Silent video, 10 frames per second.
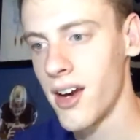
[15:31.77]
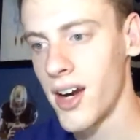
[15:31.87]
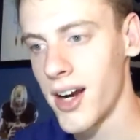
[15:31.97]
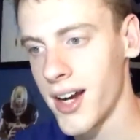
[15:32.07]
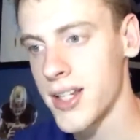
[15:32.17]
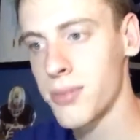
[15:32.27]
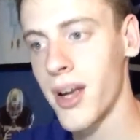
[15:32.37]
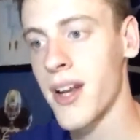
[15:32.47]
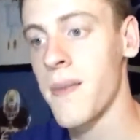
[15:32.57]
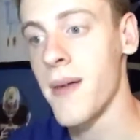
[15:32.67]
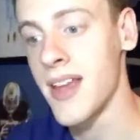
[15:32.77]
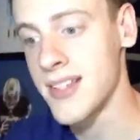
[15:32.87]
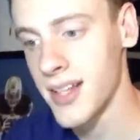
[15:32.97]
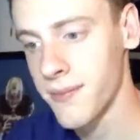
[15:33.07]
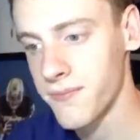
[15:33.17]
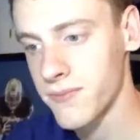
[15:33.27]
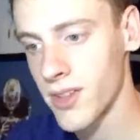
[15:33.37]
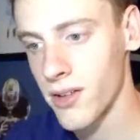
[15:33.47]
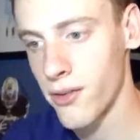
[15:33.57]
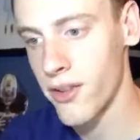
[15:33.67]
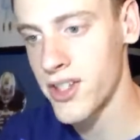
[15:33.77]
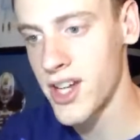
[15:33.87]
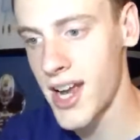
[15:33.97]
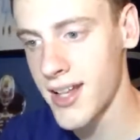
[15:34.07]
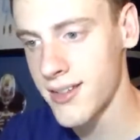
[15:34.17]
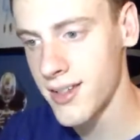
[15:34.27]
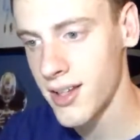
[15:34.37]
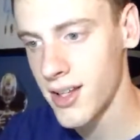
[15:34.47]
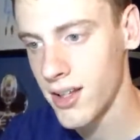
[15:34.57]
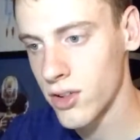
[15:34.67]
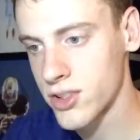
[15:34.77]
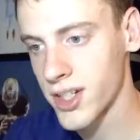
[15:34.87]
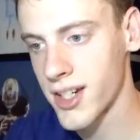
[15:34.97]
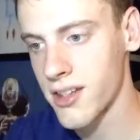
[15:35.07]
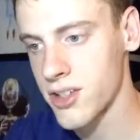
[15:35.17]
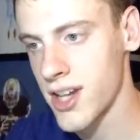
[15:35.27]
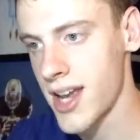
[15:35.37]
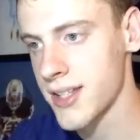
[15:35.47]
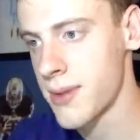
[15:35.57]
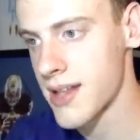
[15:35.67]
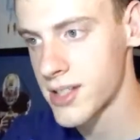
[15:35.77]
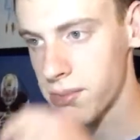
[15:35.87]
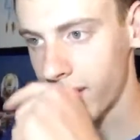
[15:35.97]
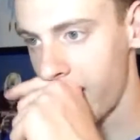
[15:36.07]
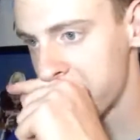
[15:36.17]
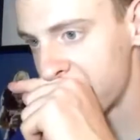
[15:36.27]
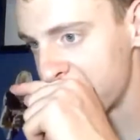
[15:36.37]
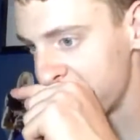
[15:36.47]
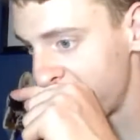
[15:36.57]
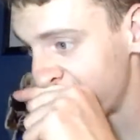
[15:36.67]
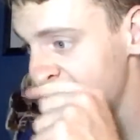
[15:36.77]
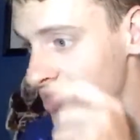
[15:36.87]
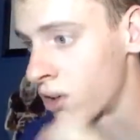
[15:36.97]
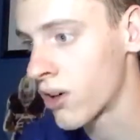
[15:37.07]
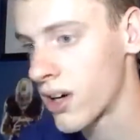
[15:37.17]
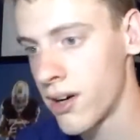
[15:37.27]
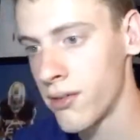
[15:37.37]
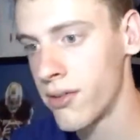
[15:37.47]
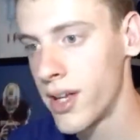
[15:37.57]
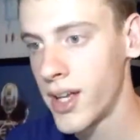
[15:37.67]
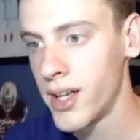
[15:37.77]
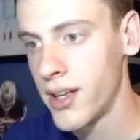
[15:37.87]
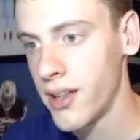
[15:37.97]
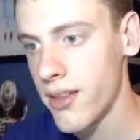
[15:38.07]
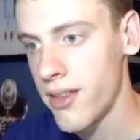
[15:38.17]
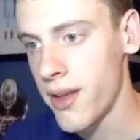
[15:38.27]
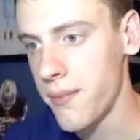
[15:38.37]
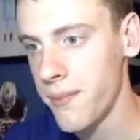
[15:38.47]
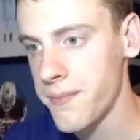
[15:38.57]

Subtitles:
All right, he's playing amazing for the Jazz. Let's look at the Jazz past couple of games. Look at the box score of them.